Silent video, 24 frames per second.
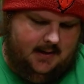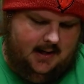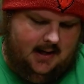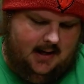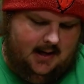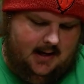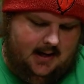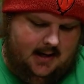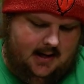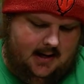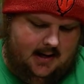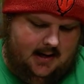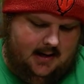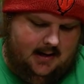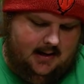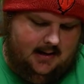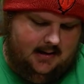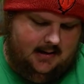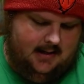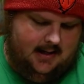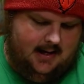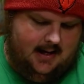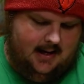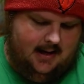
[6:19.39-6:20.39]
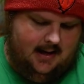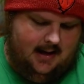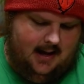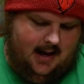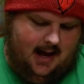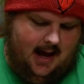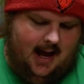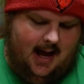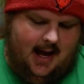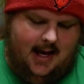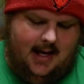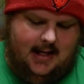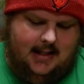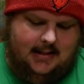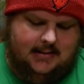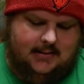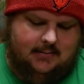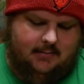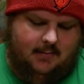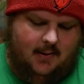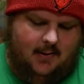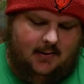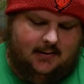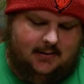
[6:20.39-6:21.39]
Uh, yeah,
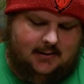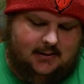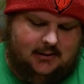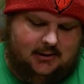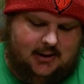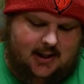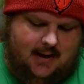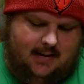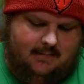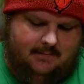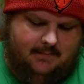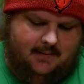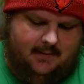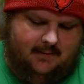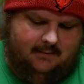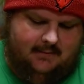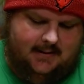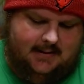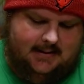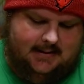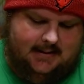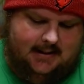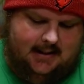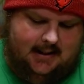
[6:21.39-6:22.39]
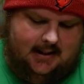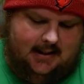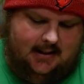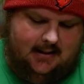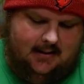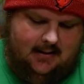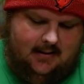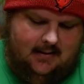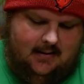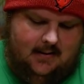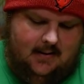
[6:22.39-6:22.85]
eyes mark the shape of the city.